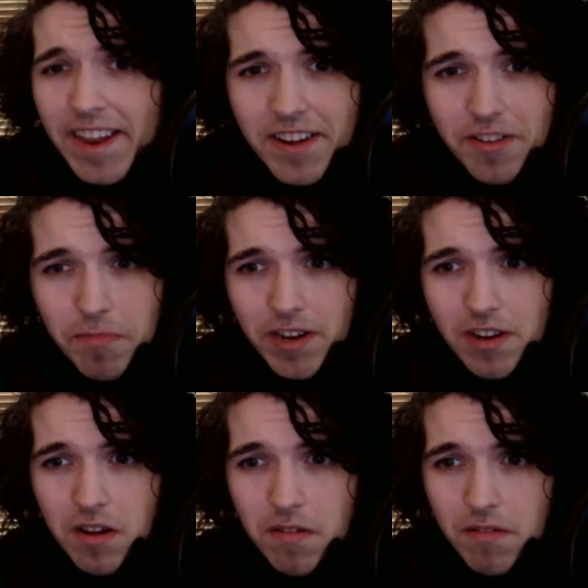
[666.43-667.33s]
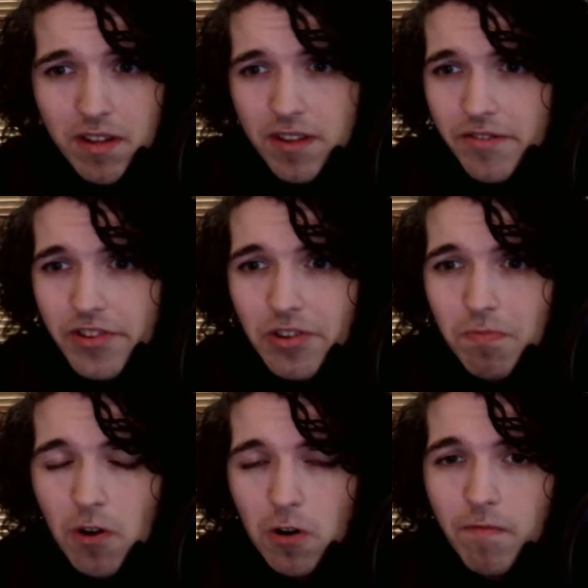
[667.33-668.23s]
has been in
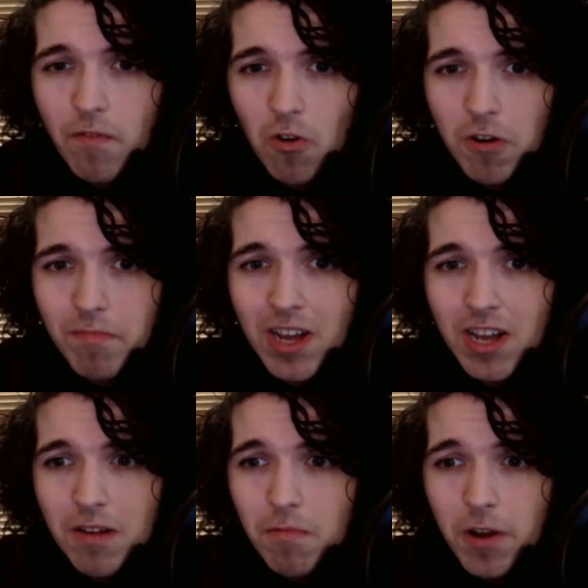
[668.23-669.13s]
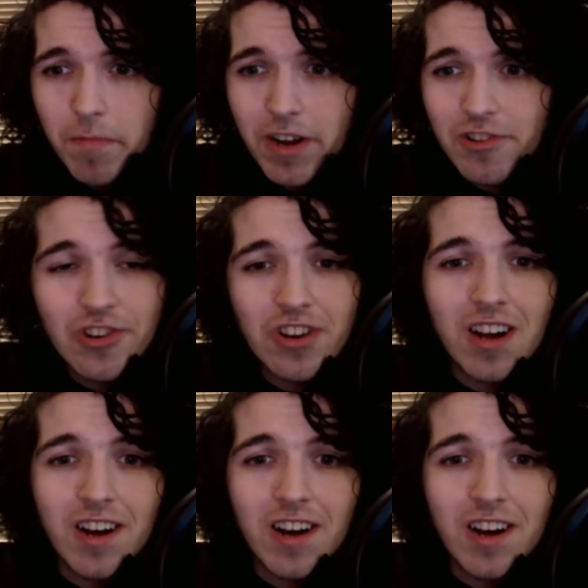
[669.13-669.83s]
superb form, pretty much,